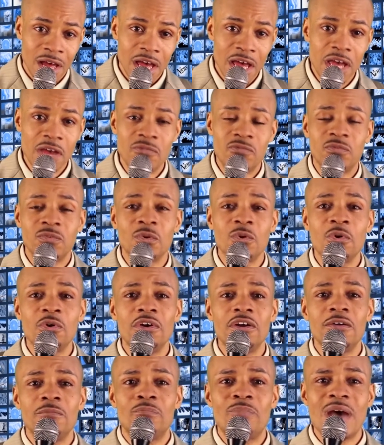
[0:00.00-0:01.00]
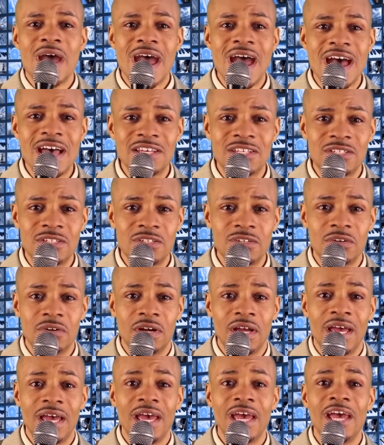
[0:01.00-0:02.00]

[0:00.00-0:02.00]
A Florida pastor